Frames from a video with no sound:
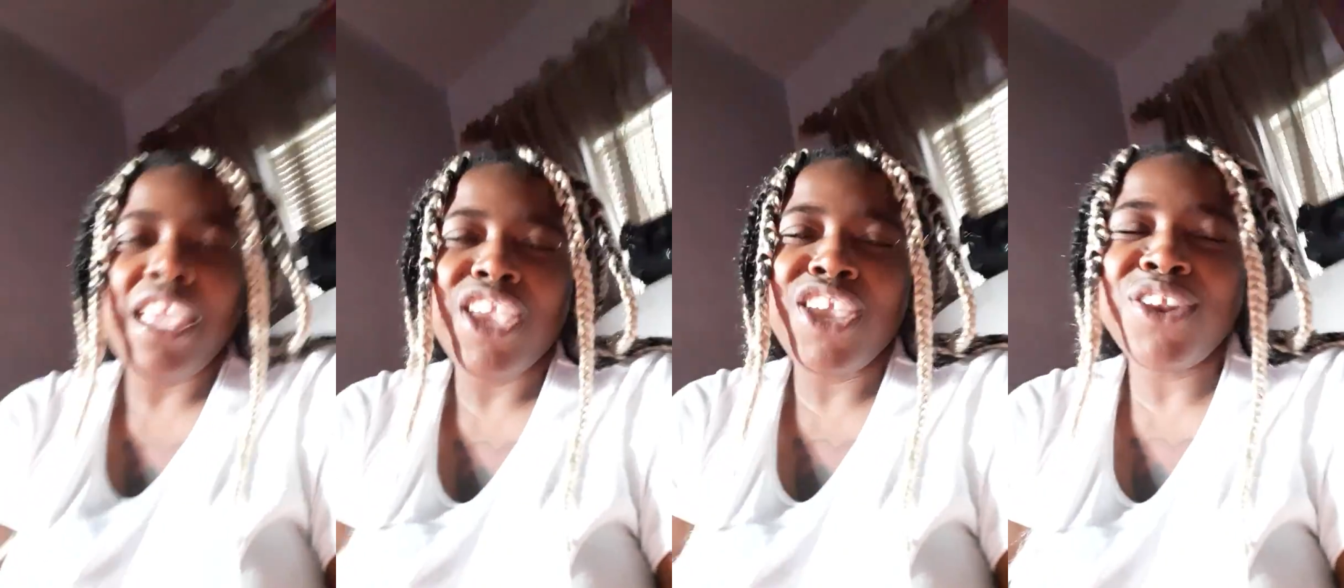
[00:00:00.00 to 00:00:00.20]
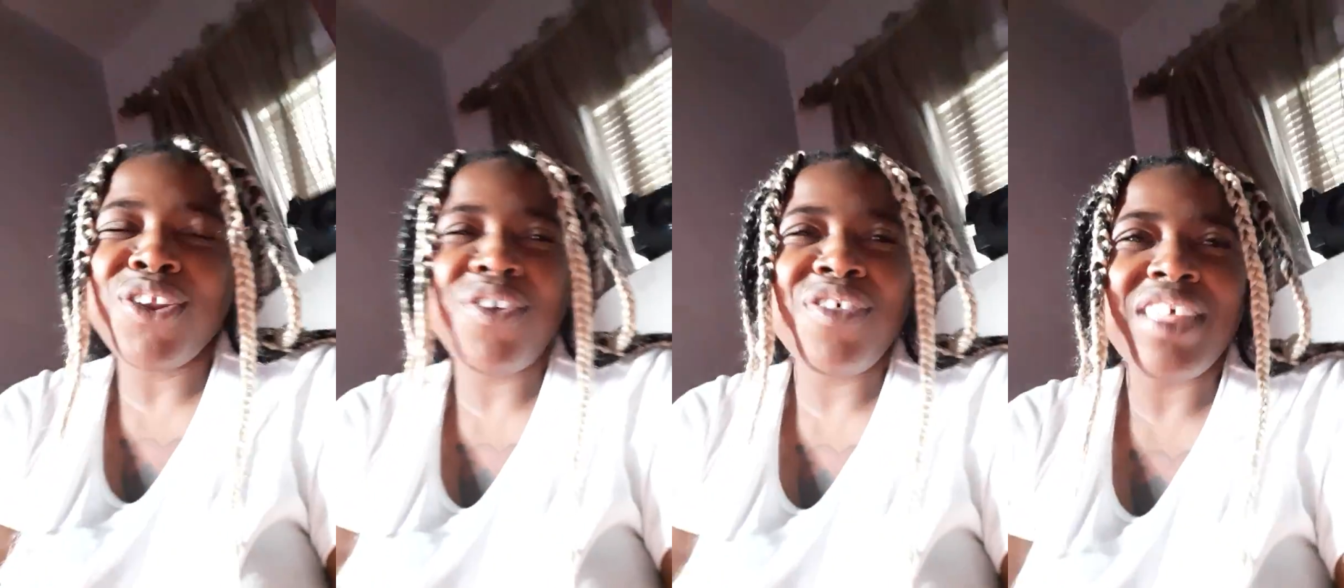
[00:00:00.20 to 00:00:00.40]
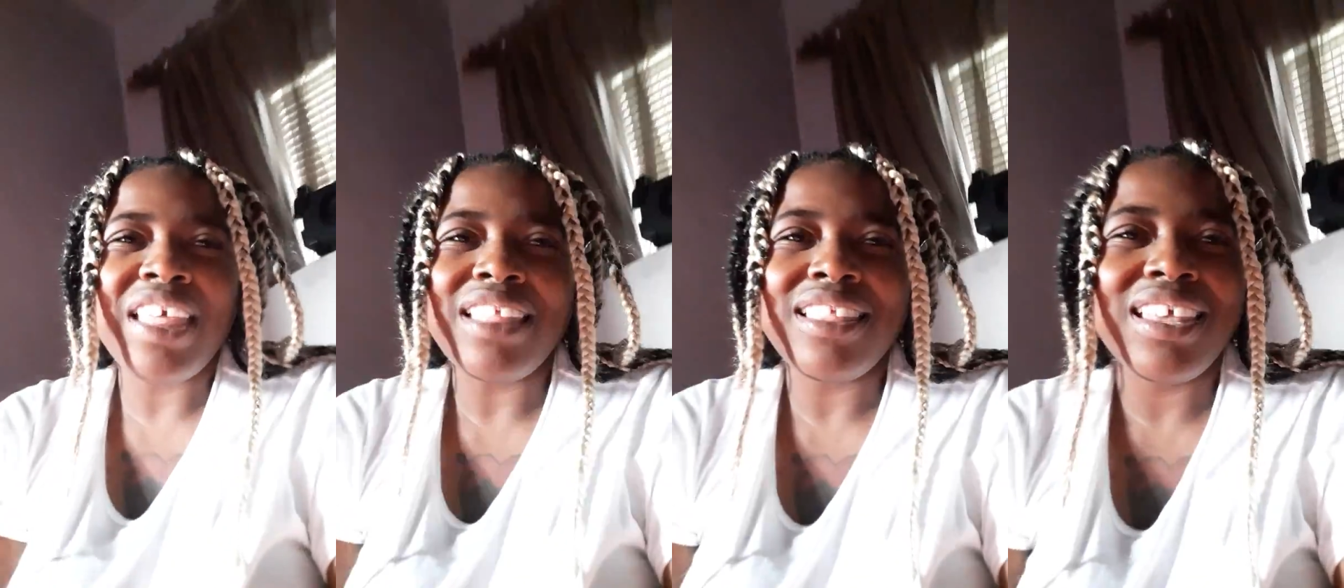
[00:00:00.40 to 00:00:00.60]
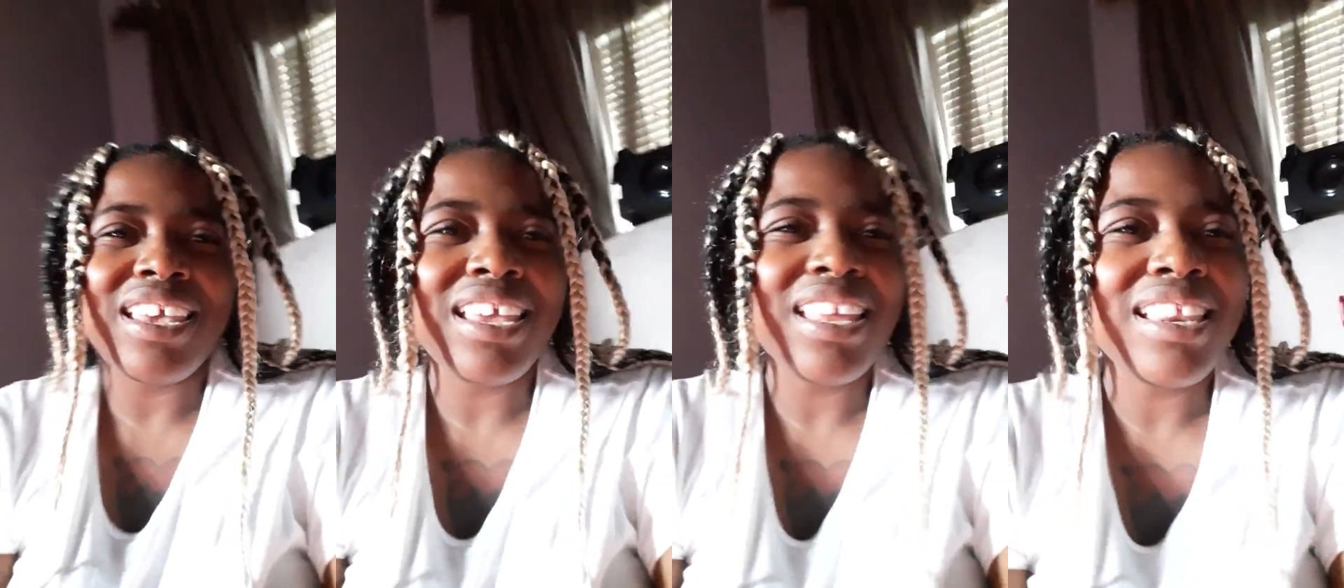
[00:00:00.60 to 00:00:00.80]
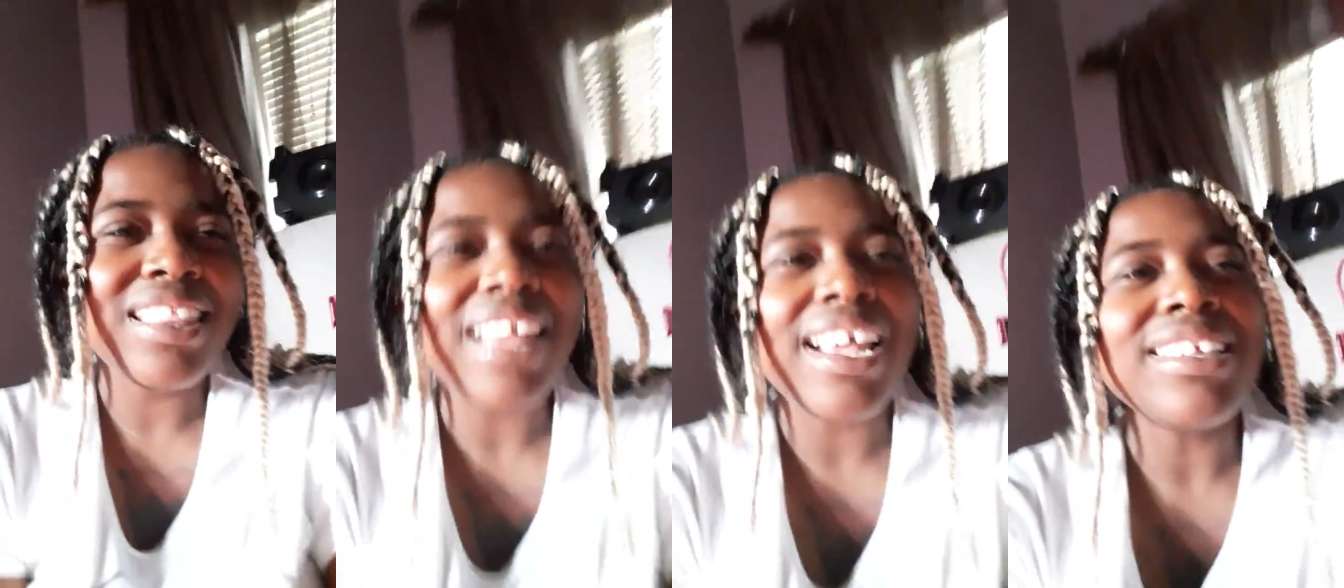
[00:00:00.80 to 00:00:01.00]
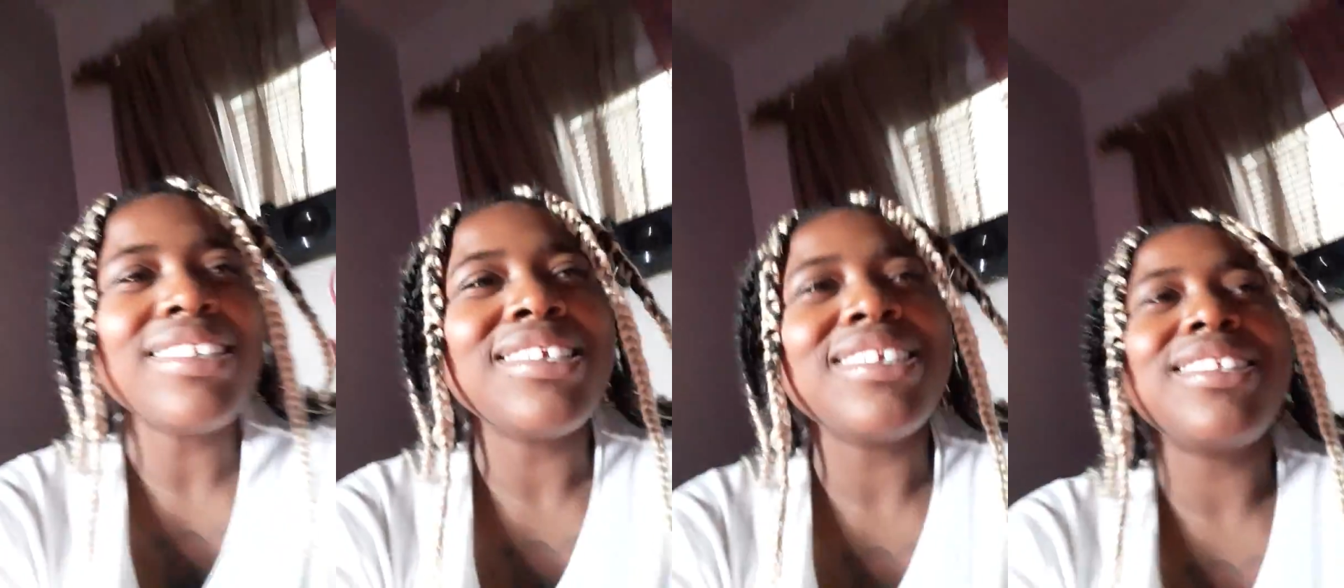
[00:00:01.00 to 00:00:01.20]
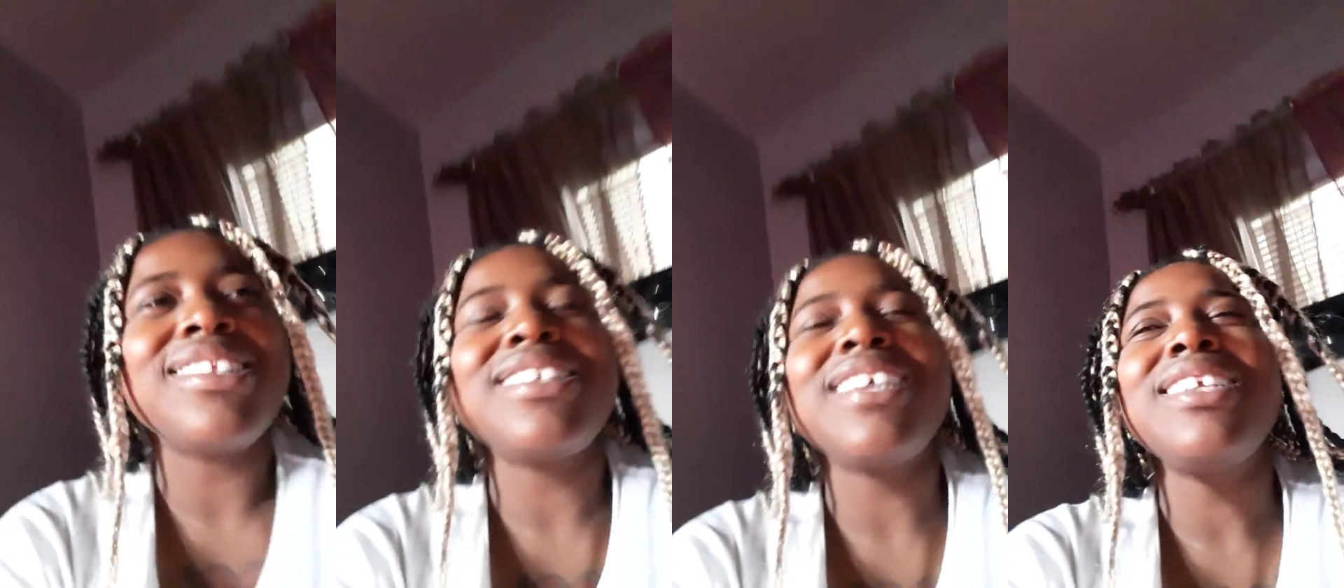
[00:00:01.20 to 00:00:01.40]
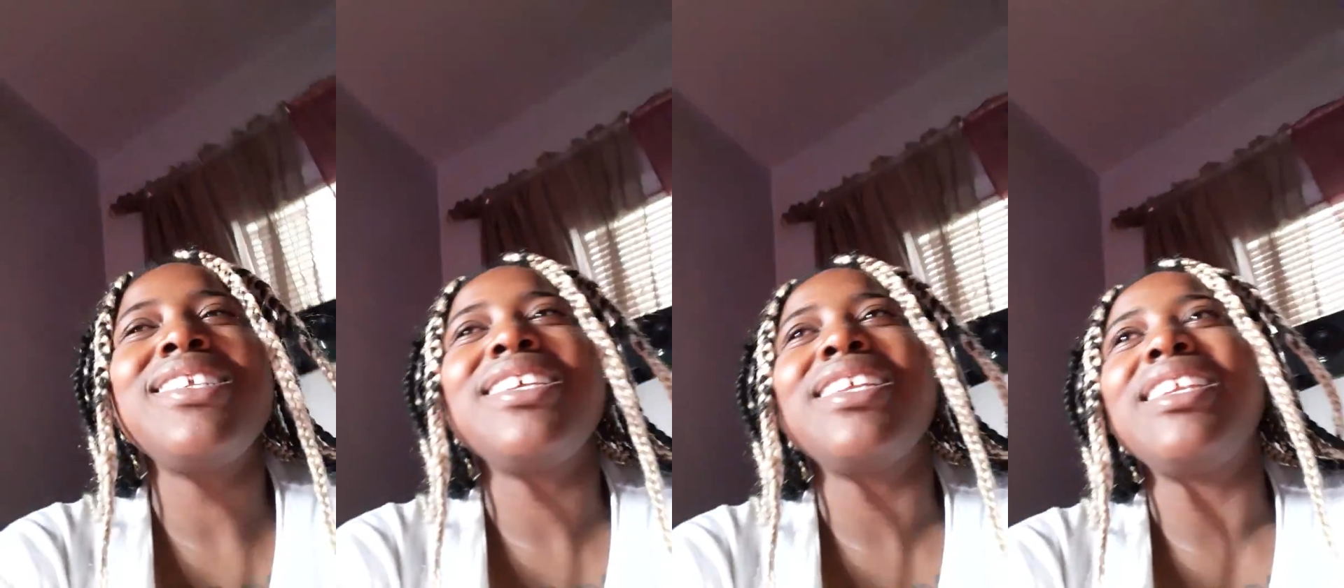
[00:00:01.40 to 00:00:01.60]
You know, and then that's just
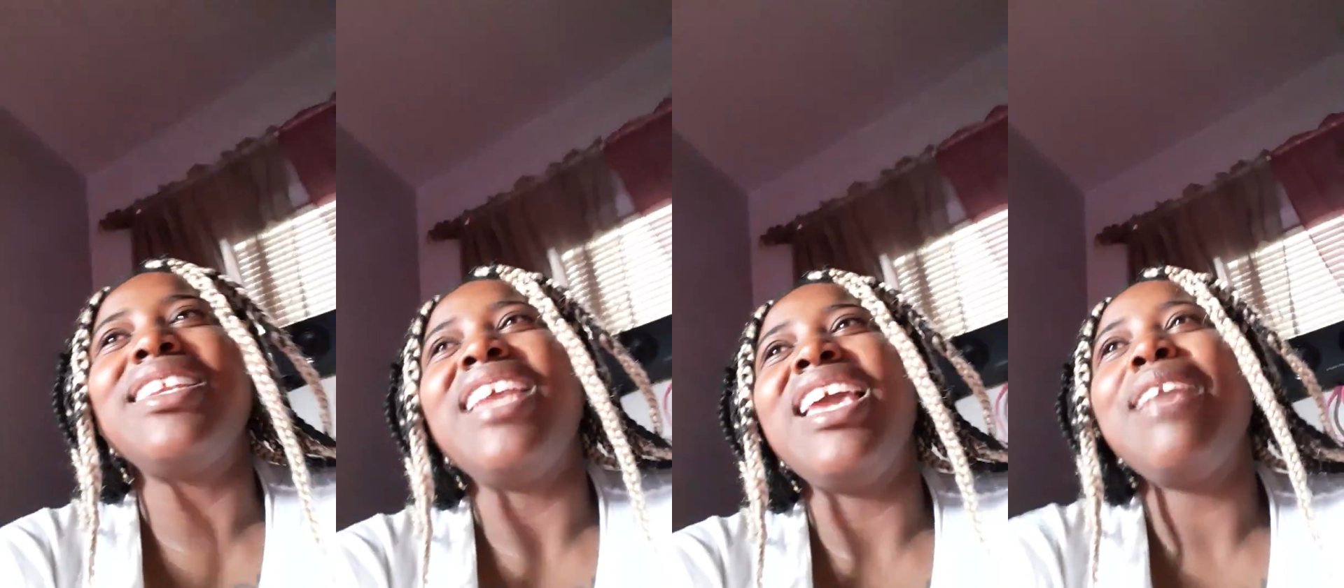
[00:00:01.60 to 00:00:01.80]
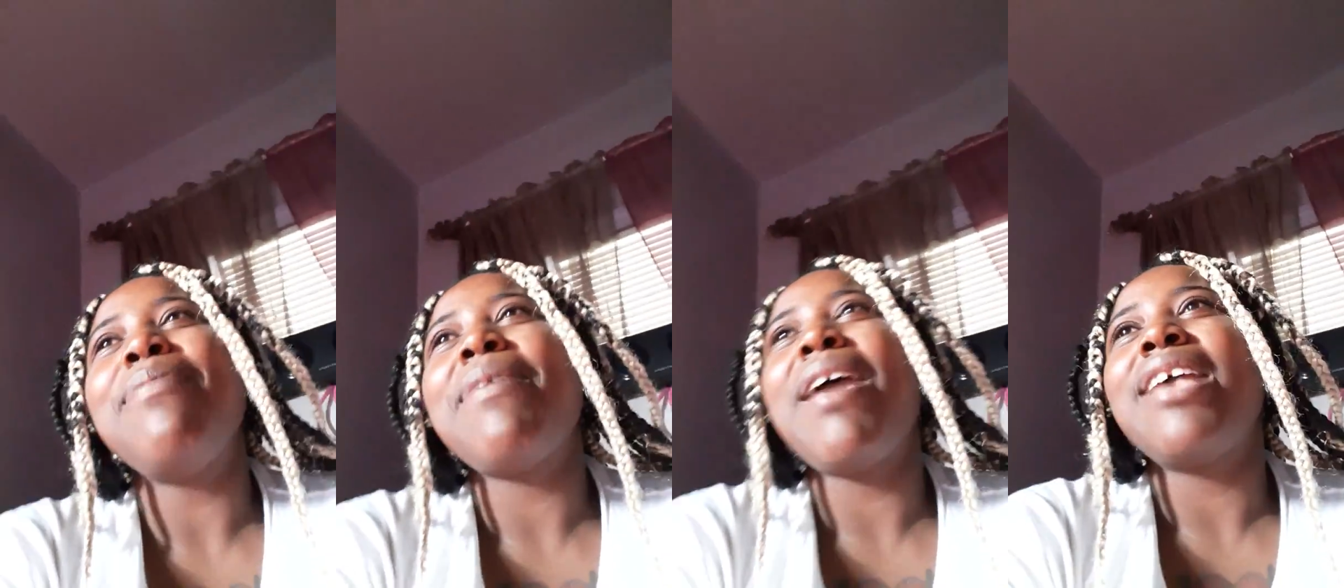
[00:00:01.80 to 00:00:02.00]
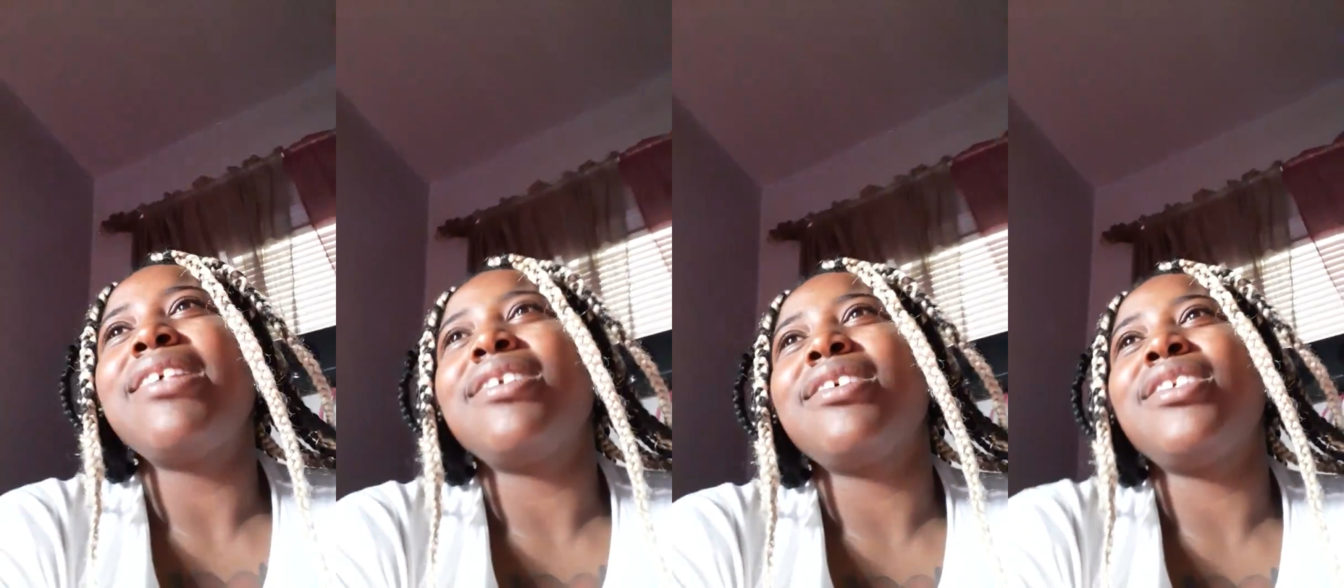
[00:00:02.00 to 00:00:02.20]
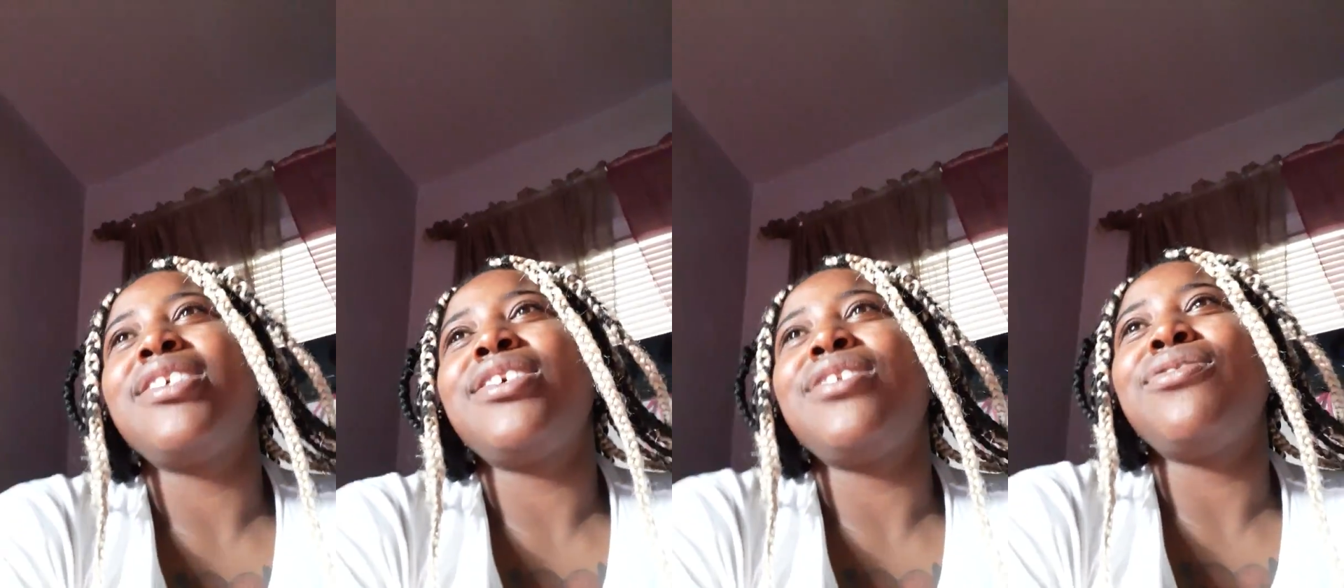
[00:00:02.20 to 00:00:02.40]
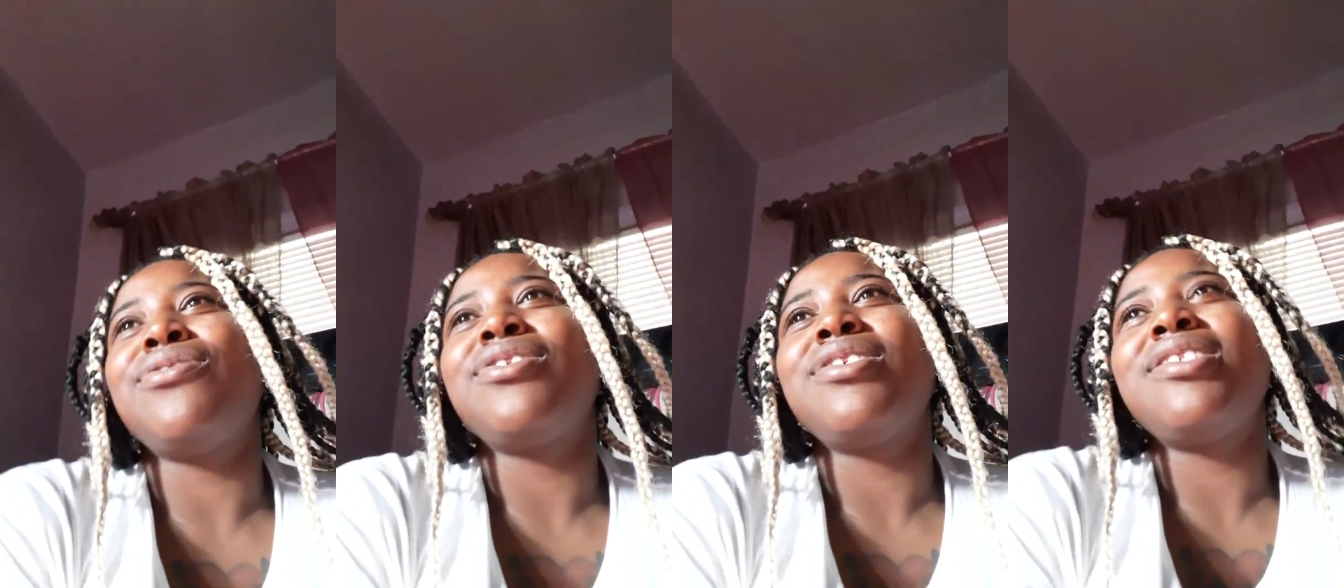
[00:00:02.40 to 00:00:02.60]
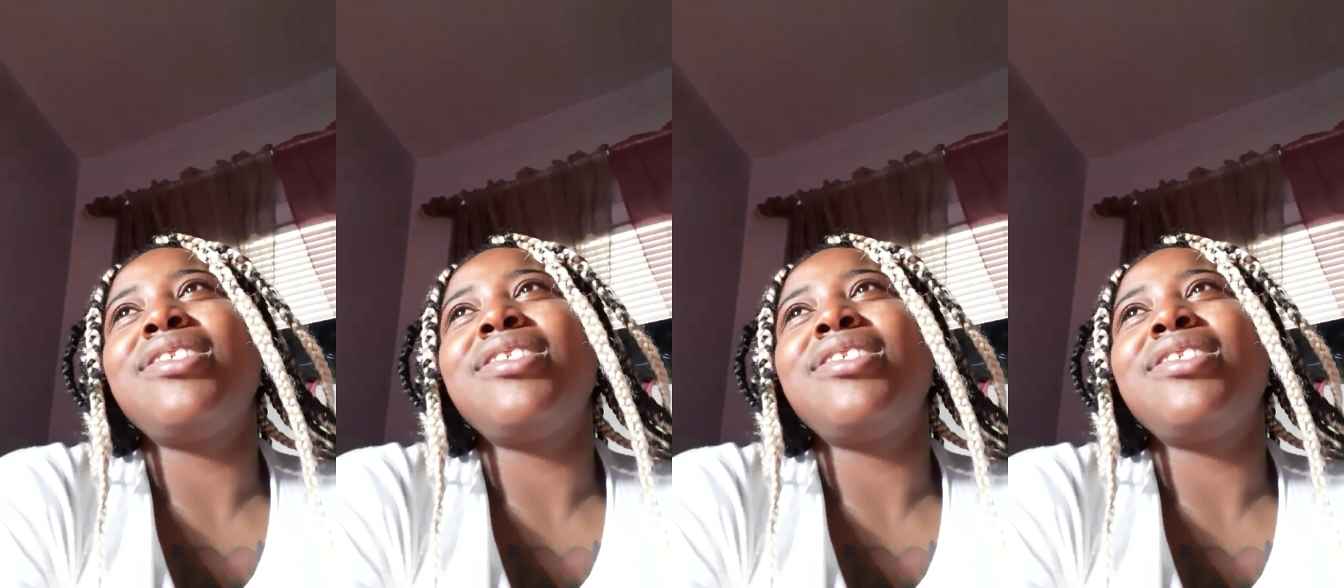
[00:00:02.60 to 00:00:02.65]
such a lame-ass excuse.